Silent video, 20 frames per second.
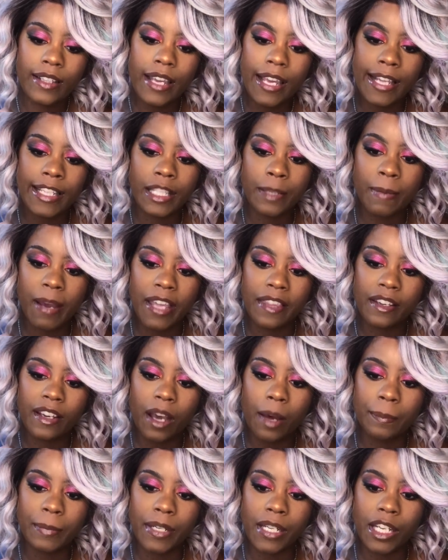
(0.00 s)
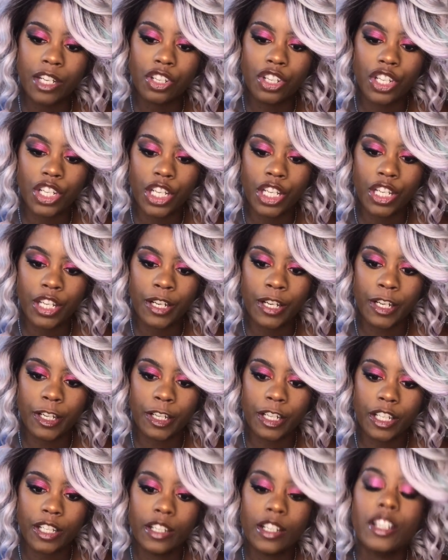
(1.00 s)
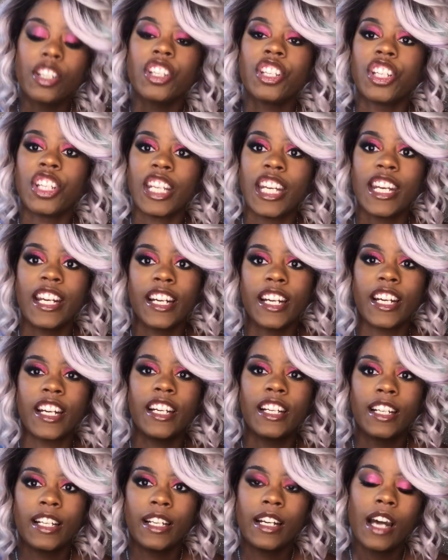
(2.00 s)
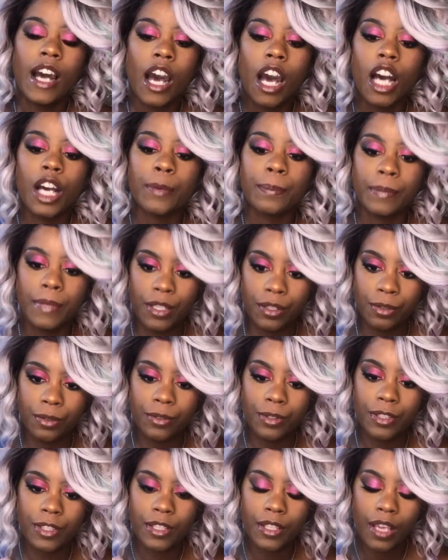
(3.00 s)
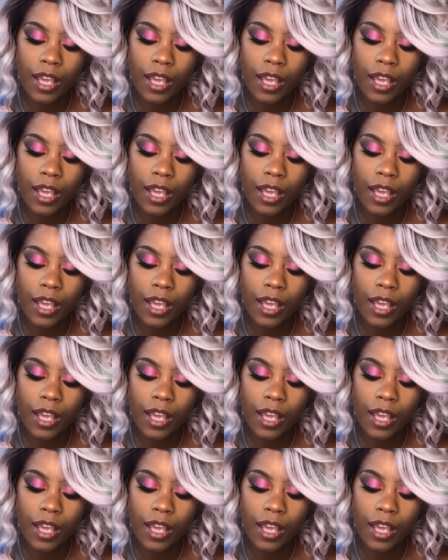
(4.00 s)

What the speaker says: It's by the company Shear Muse.